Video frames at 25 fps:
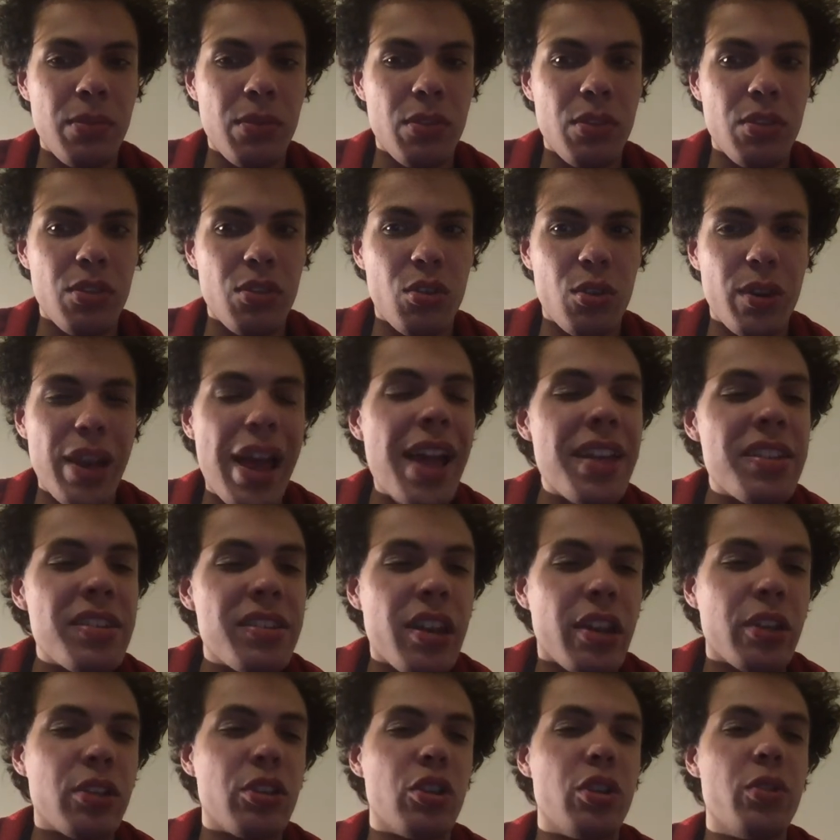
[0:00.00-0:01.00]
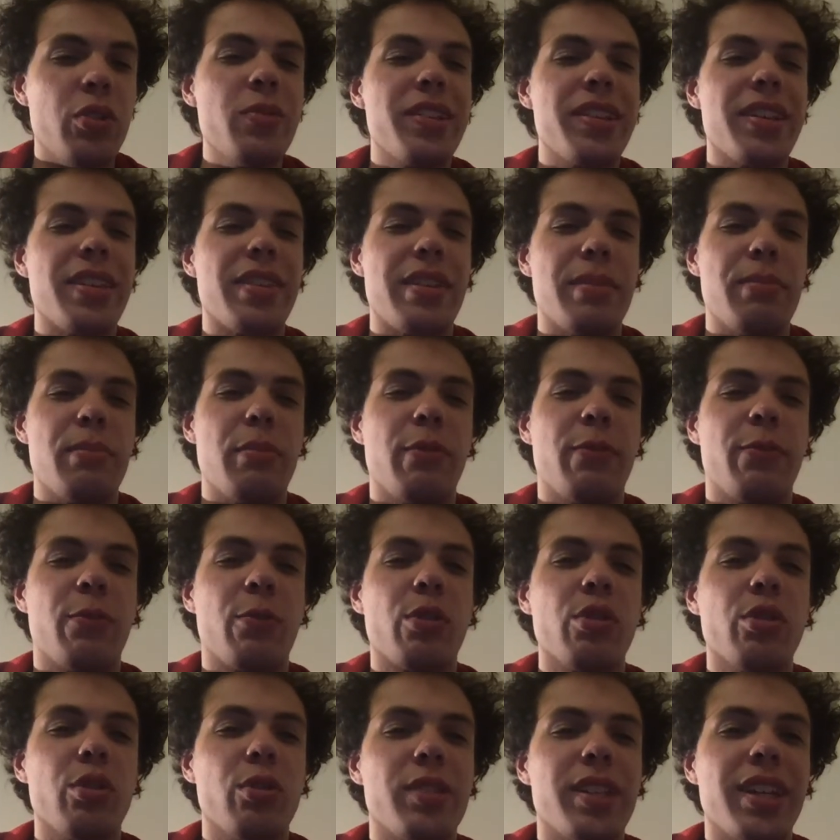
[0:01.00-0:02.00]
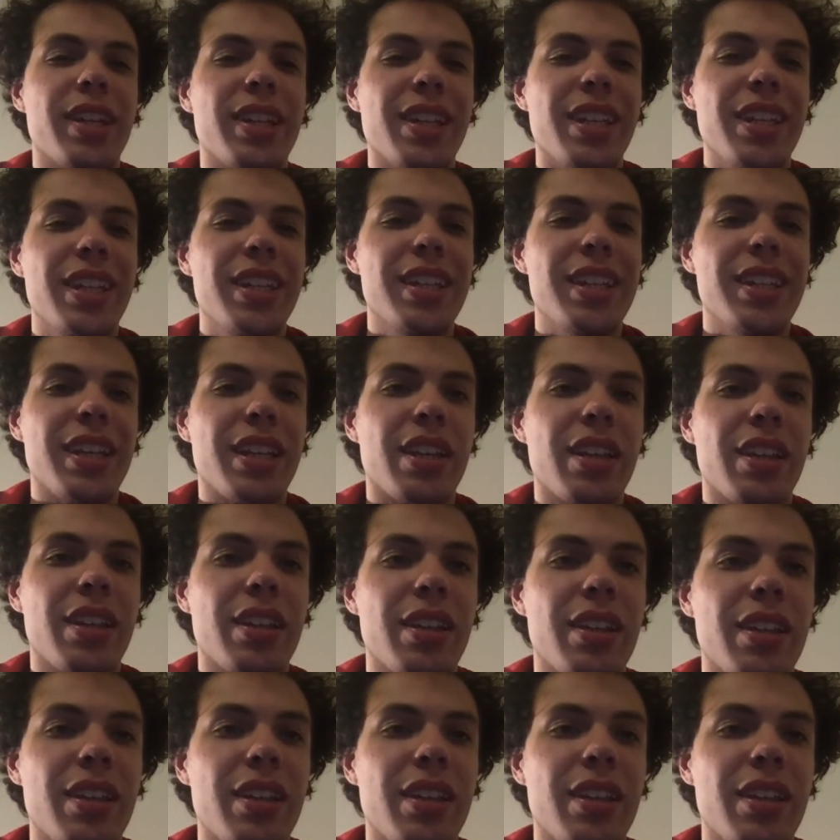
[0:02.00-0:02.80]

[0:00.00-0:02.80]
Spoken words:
You're not done using them before you're done eating.